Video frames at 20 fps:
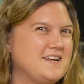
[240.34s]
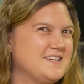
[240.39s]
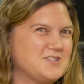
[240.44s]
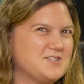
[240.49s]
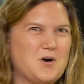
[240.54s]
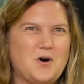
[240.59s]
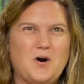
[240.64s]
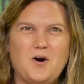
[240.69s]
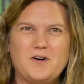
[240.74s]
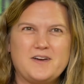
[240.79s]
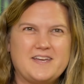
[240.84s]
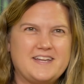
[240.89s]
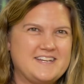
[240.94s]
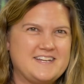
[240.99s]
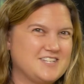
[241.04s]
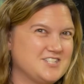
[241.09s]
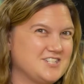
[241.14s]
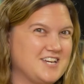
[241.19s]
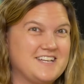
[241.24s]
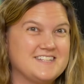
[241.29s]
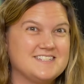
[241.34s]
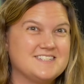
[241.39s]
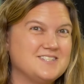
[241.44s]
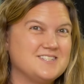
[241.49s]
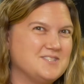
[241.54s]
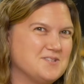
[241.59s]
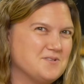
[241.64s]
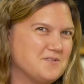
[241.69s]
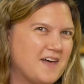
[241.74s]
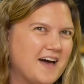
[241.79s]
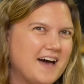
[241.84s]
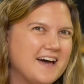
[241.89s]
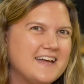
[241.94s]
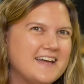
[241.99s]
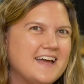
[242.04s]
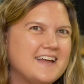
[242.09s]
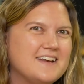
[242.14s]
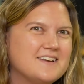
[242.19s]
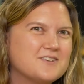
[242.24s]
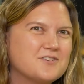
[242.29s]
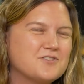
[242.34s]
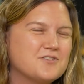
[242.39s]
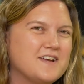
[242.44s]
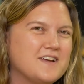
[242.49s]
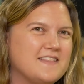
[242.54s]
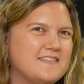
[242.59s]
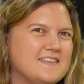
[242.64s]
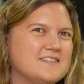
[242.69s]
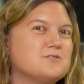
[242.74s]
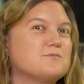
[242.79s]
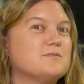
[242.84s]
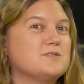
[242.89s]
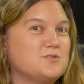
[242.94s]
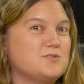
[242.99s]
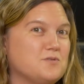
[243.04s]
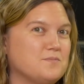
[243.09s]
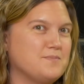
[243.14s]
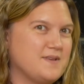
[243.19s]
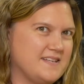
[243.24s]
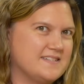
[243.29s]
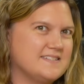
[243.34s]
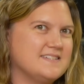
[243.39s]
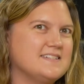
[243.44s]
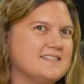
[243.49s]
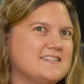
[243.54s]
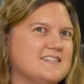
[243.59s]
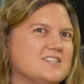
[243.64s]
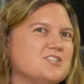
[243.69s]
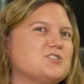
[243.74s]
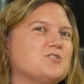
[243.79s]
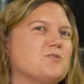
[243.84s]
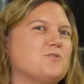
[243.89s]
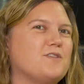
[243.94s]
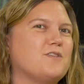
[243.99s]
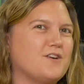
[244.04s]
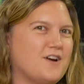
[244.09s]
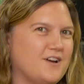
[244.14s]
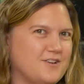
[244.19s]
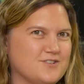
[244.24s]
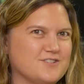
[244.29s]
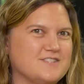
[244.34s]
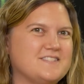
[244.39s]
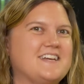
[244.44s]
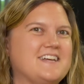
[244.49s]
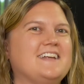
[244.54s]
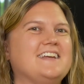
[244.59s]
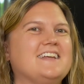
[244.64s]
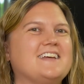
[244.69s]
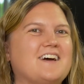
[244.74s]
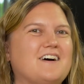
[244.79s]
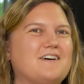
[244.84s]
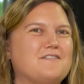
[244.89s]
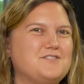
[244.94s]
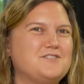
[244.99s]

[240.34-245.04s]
is all getting a chance to do that and create these original pieces that show their understanding of